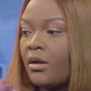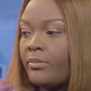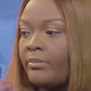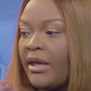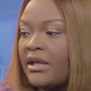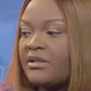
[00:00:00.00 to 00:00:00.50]

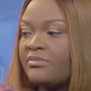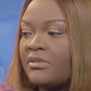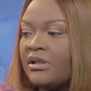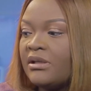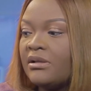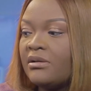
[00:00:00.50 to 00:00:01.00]

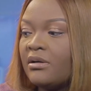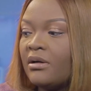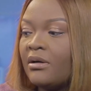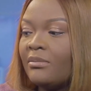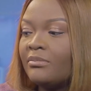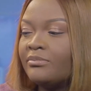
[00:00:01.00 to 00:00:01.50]
hardened
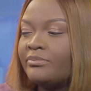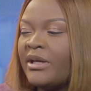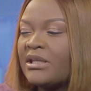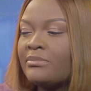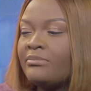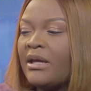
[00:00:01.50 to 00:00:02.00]

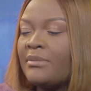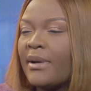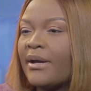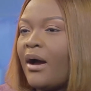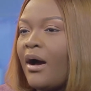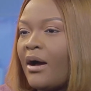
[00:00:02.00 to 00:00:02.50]

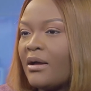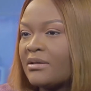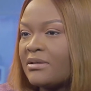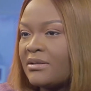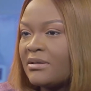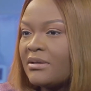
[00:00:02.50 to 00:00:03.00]
my heart